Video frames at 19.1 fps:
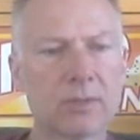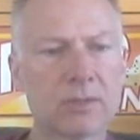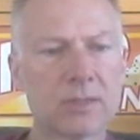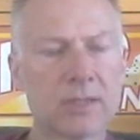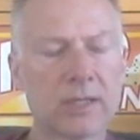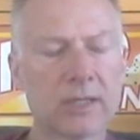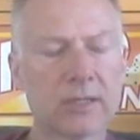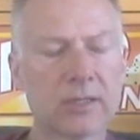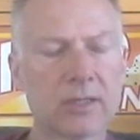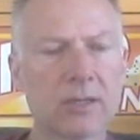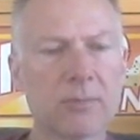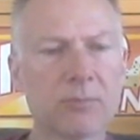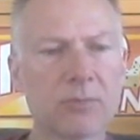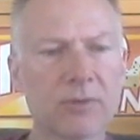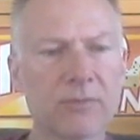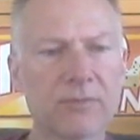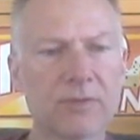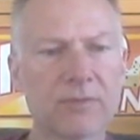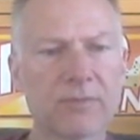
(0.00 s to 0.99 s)
take a
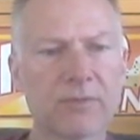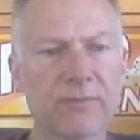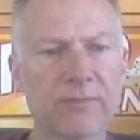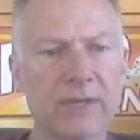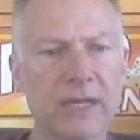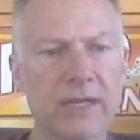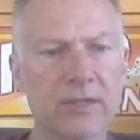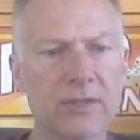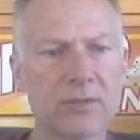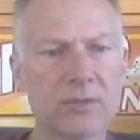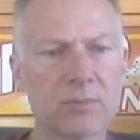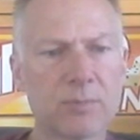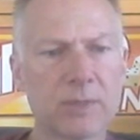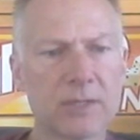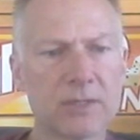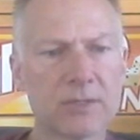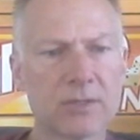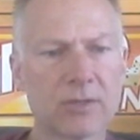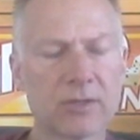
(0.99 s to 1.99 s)
number of different values
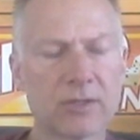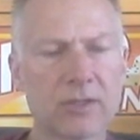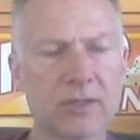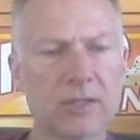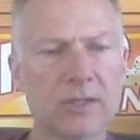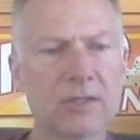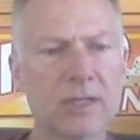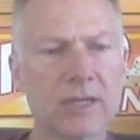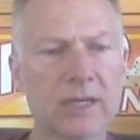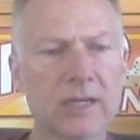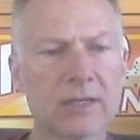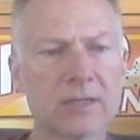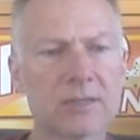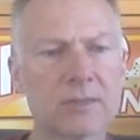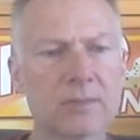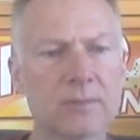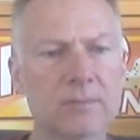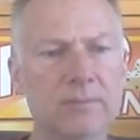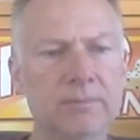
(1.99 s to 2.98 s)
based on an index.